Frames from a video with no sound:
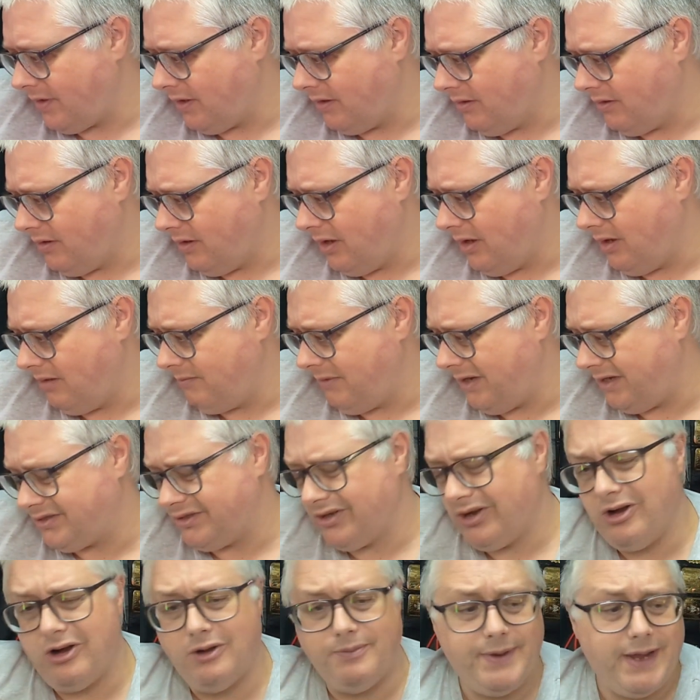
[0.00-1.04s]
It's
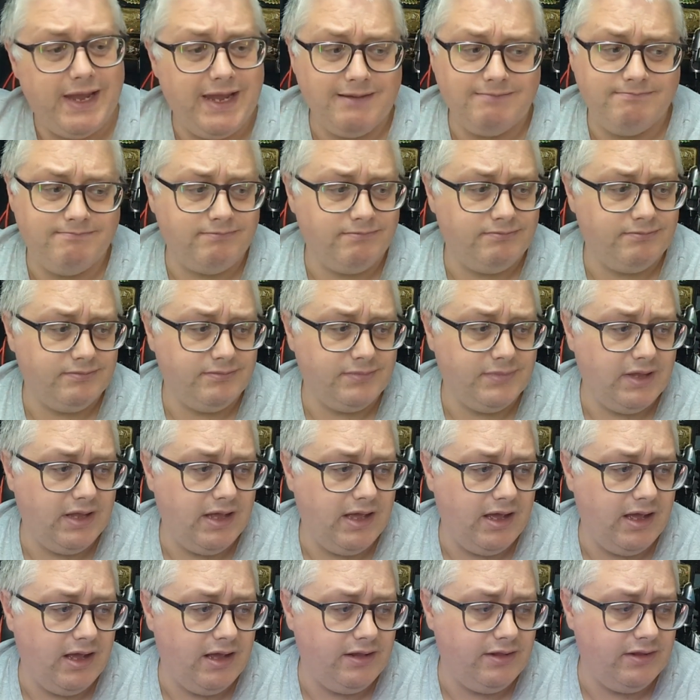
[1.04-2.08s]
a hobby,
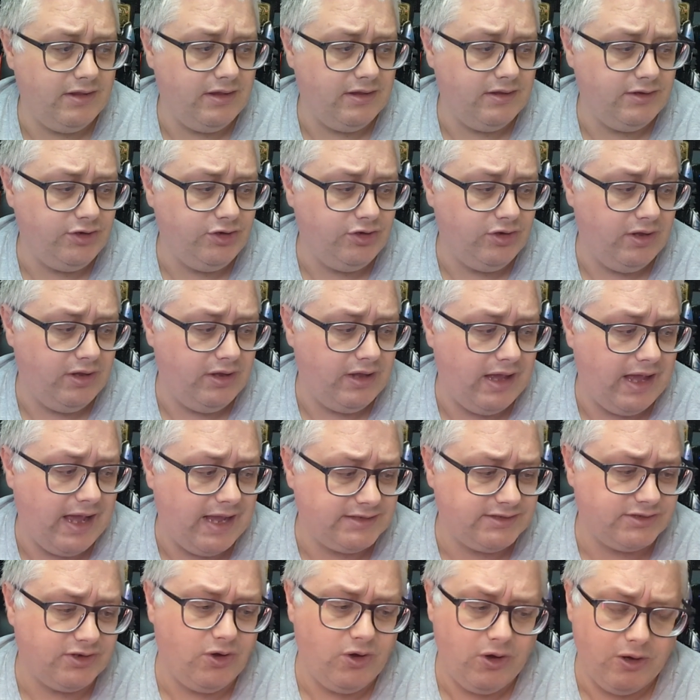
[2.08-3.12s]
and
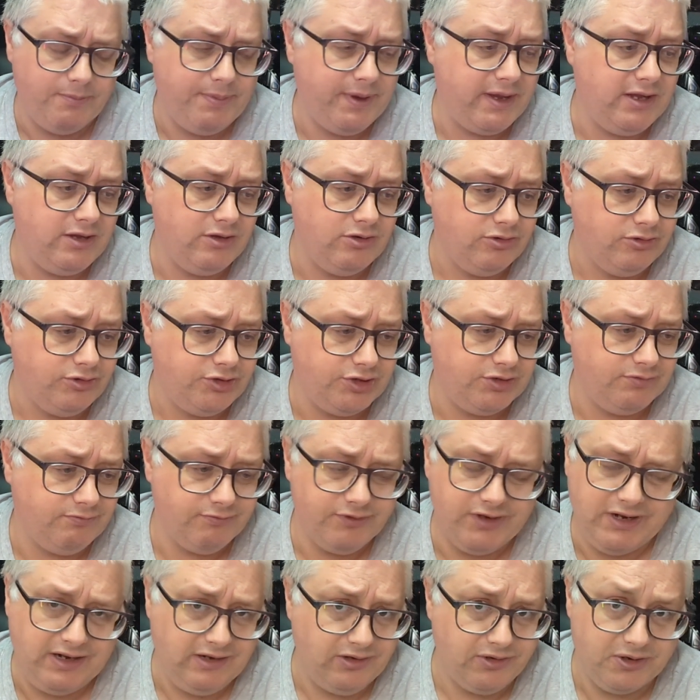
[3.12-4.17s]
as a hobby, you shouldn't
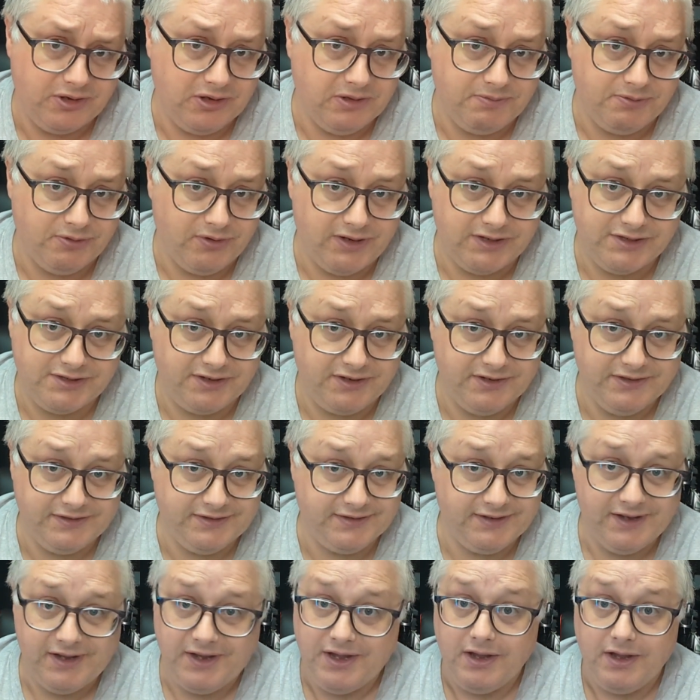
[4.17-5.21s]
really look at the price,
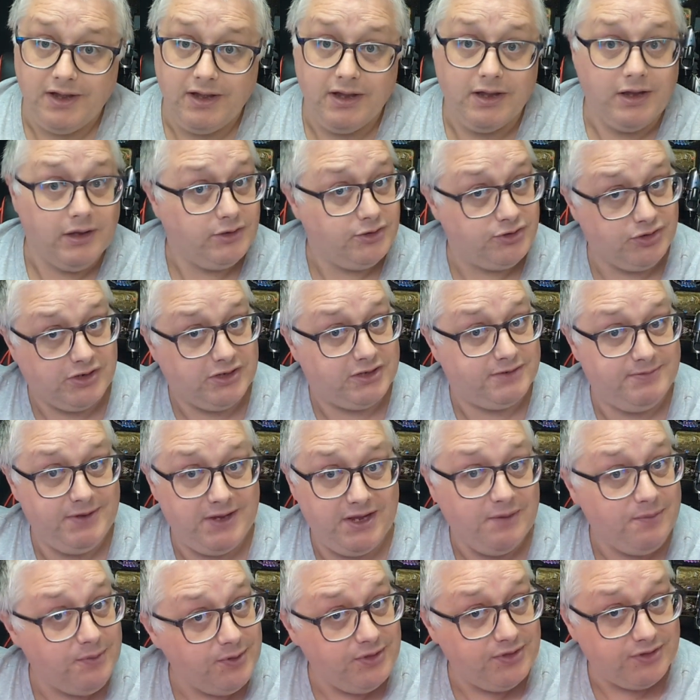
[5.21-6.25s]
because trust me,
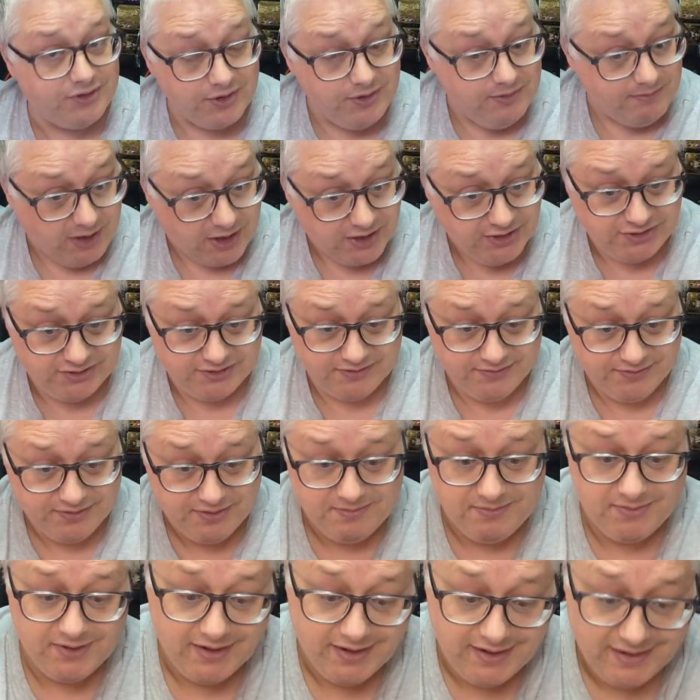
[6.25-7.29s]
you wouldn't do most of
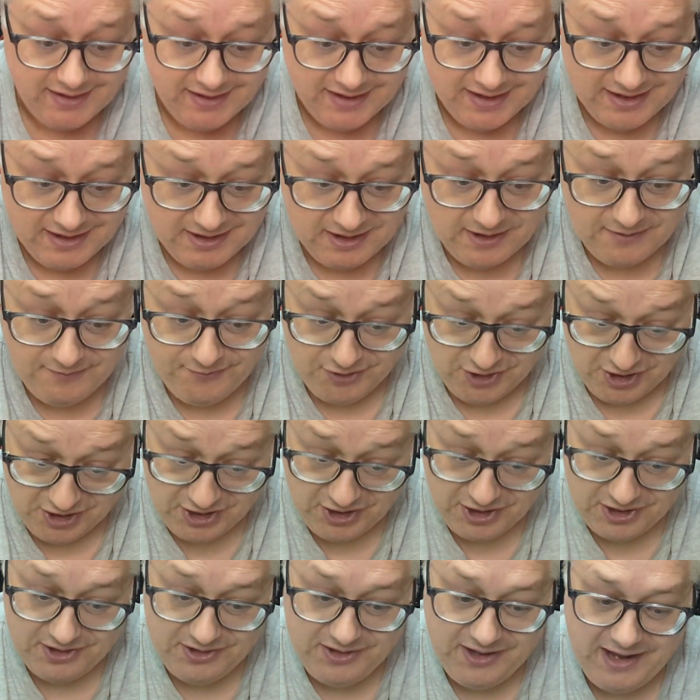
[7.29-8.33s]
them if you
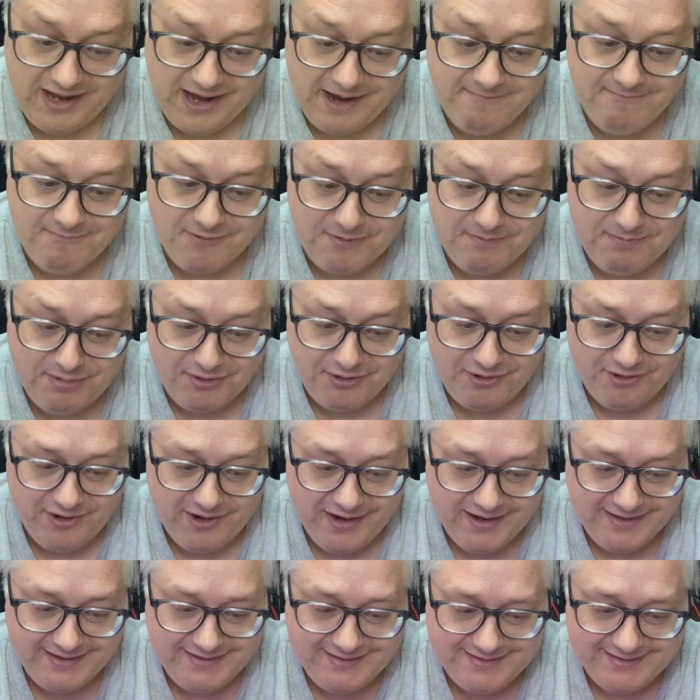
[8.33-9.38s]
knew the end
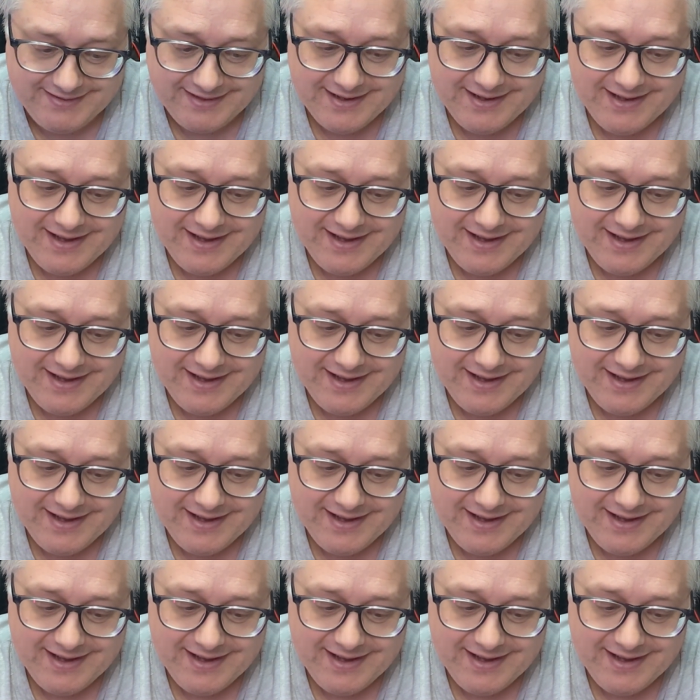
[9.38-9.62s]
price.